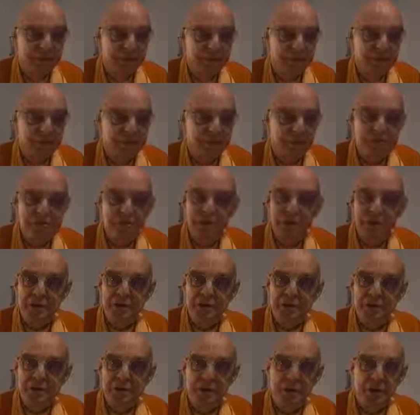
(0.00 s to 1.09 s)
They also
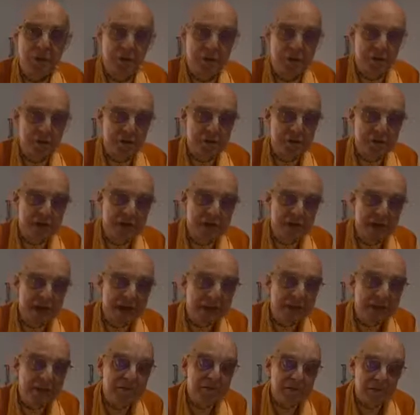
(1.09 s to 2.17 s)
consider Krishna's
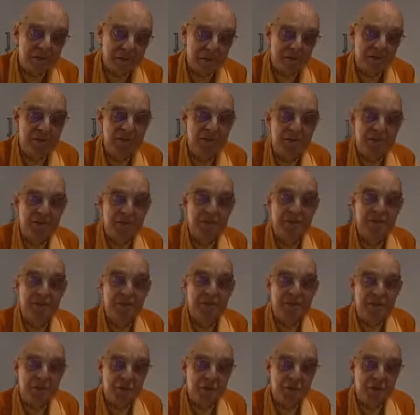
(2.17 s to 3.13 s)
advent in this